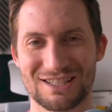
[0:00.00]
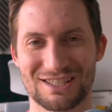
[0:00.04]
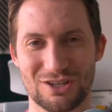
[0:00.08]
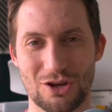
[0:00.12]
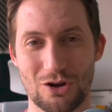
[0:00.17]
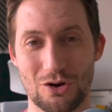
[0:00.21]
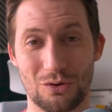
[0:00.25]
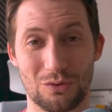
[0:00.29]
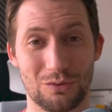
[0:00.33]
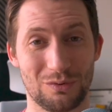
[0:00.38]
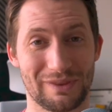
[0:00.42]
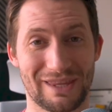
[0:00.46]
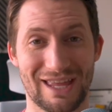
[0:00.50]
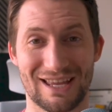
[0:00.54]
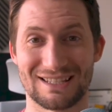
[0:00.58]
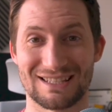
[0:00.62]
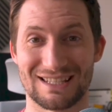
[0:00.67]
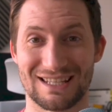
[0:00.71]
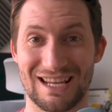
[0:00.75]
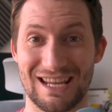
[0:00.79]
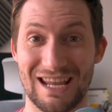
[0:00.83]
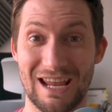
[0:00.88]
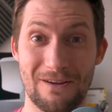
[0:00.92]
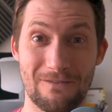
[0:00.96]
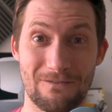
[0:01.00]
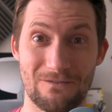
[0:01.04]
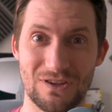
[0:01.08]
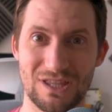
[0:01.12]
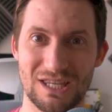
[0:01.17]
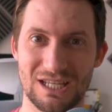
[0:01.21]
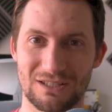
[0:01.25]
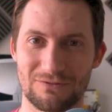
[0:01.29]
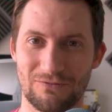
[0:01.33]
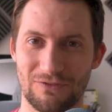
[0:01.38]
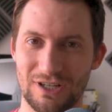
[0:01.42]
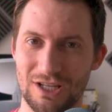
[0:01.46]
so that's it for
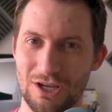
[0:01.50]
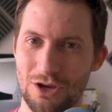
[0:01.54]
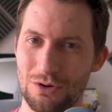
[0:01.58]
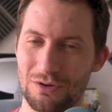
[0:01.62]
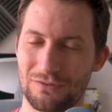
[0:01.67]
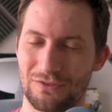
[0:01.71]
this video.